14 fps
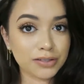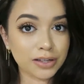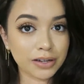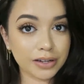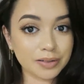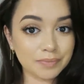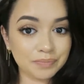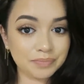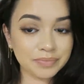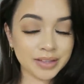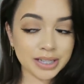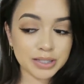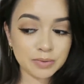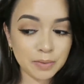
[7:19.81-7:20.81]
So
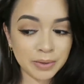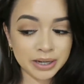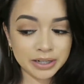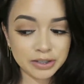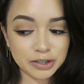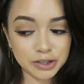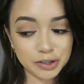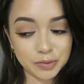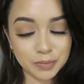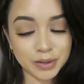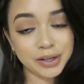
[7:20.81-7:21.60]
that's what we're gonna do.